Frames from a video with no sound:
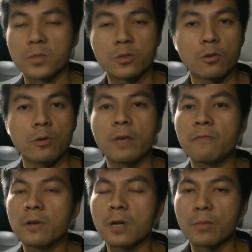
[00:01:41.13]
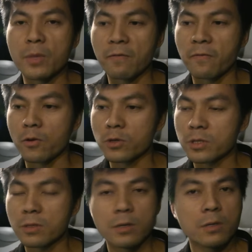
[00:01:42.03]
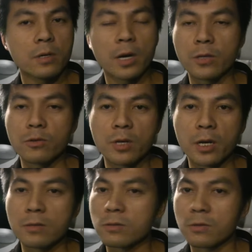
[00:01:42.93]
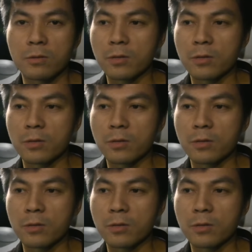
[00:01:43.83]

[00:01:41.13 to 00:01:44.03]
So if you come there first and you get,